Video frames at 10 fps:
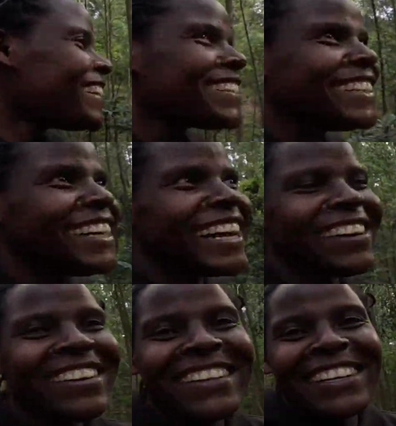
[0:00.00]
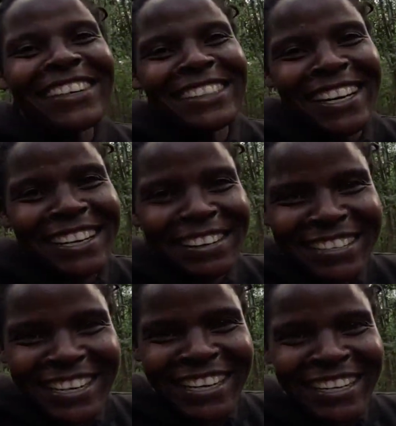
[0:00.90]
The other day I called the doctor and
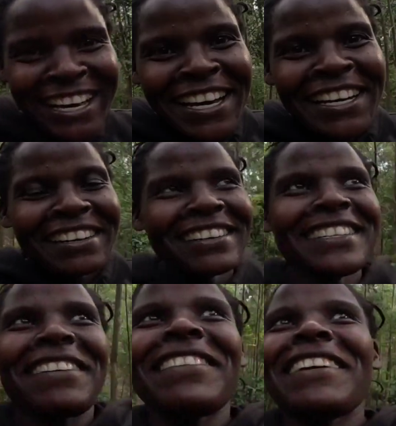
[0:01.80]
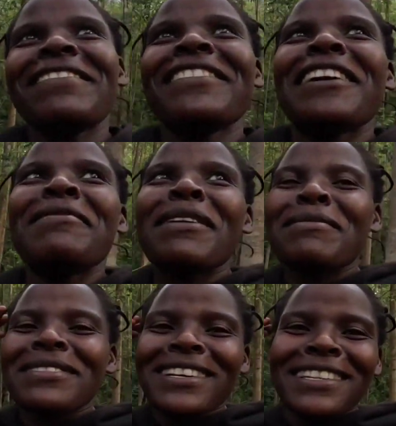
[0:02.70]
I was like, Doctor, me, I'm, I'm,
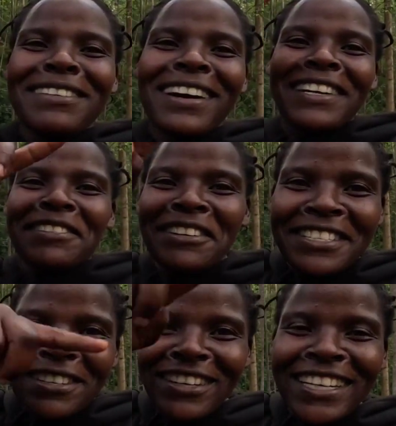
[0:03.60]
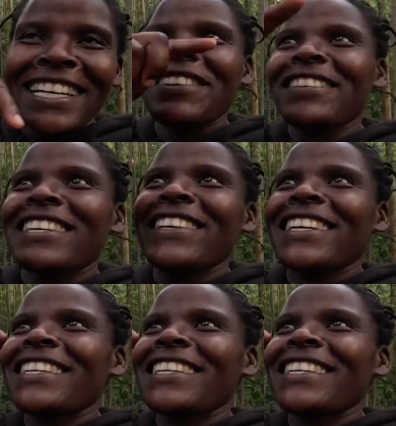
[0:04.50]
I'm seeing the word goes going round round.